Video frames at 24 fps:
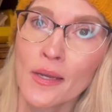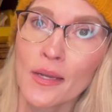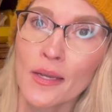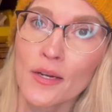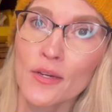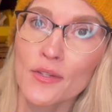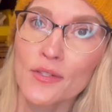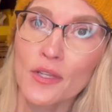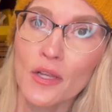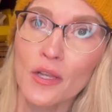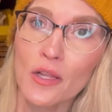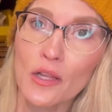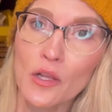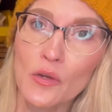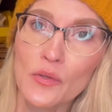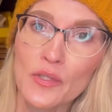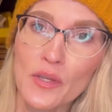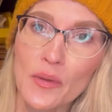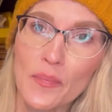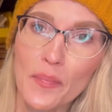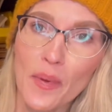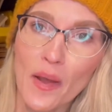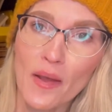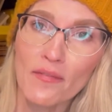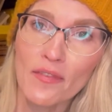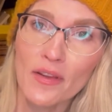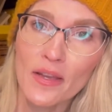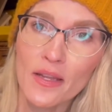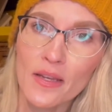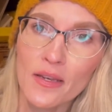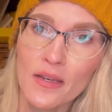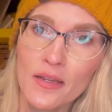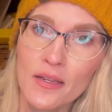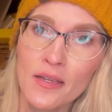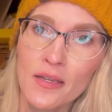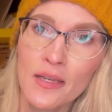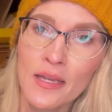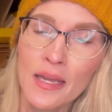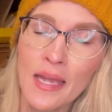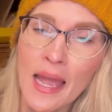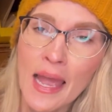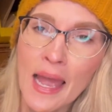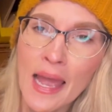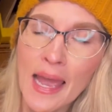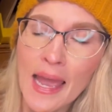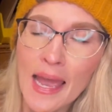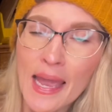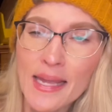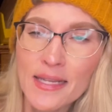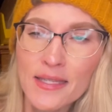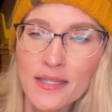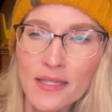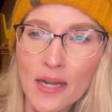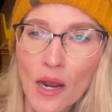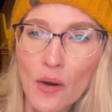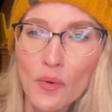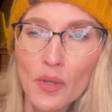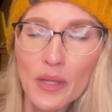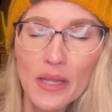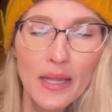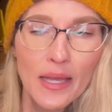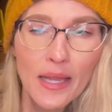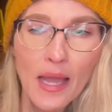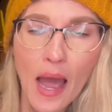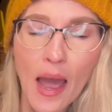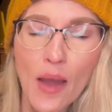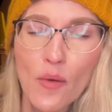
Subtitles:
Here's a close-up of it. It's not really like,